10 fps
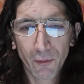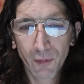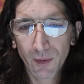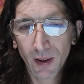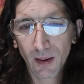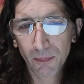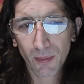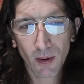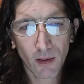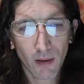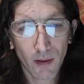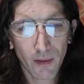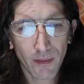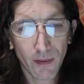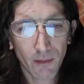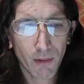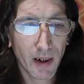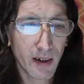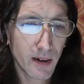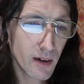flip on the
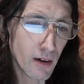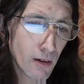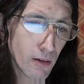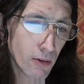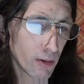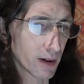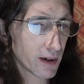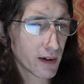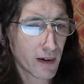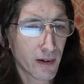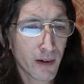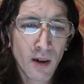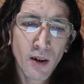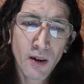radio and